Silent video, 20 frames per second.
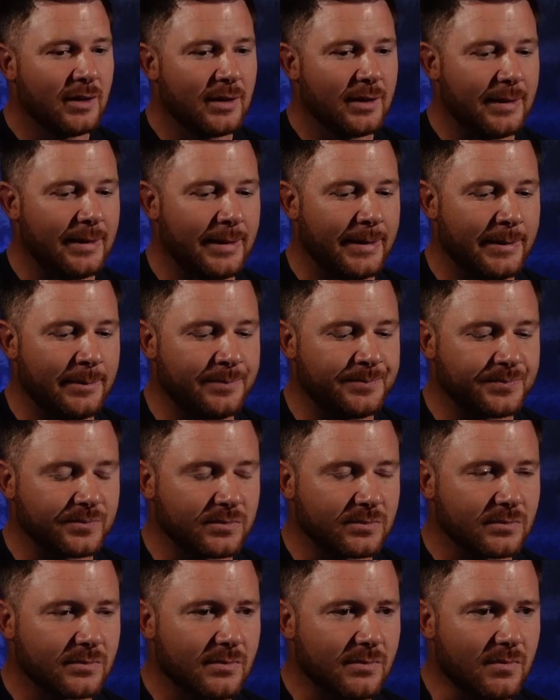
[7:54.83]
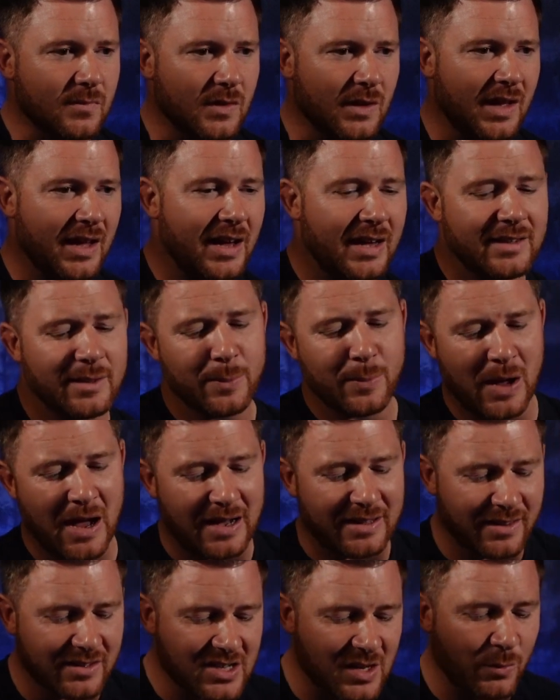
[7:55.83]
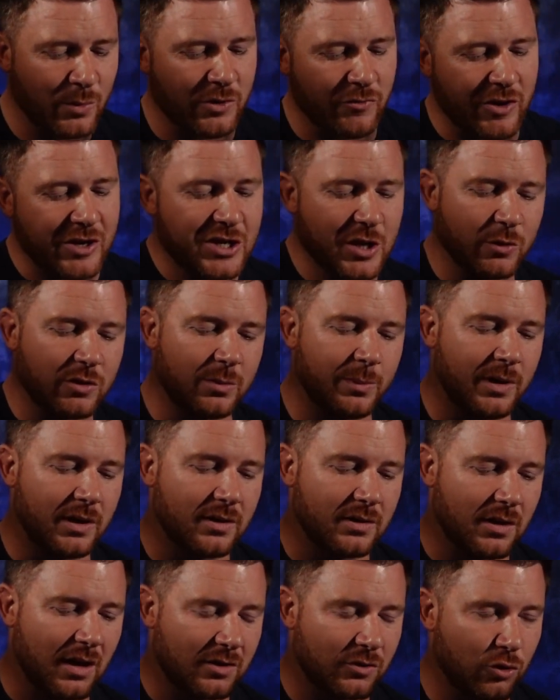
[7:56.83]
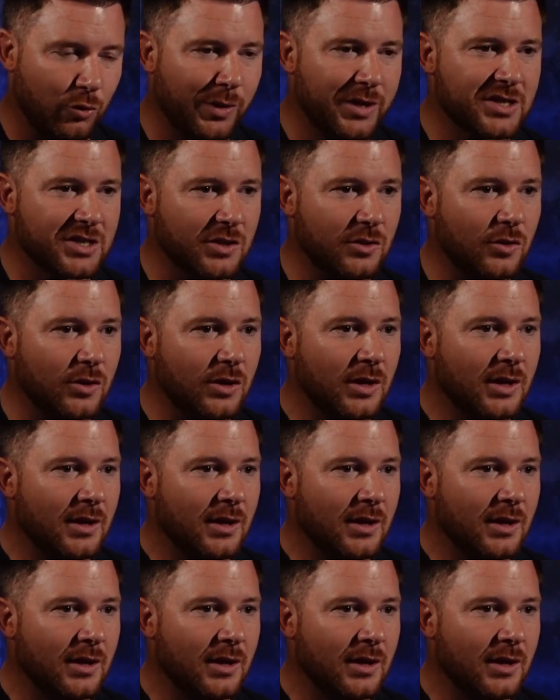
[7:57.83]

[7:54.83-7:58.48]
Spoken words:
I had someone reach out to me 2 weeks ago